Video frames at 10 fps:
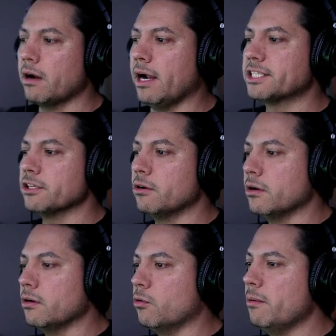All right, so
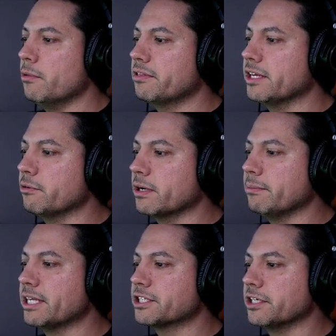one more thing you wanna
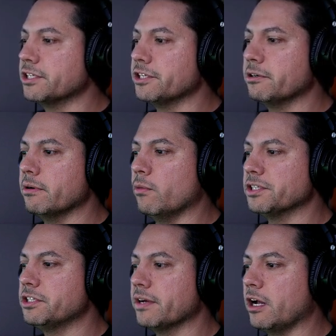make sure to do
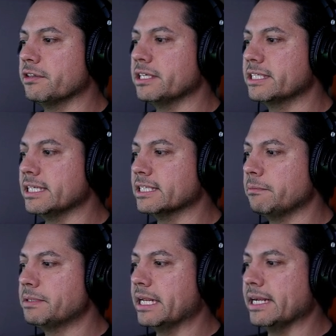once you've got all these scenes
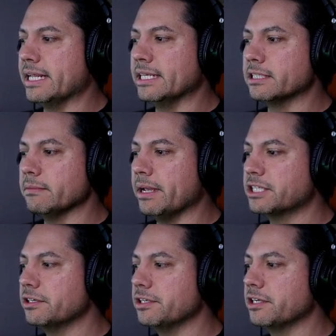updated is make
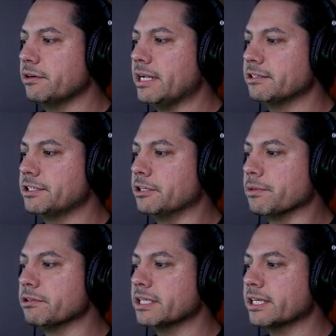sure you go down to your
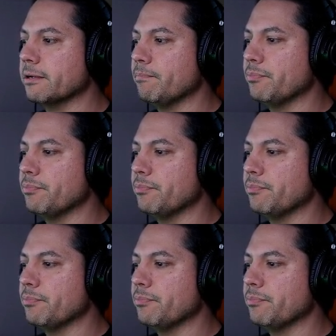music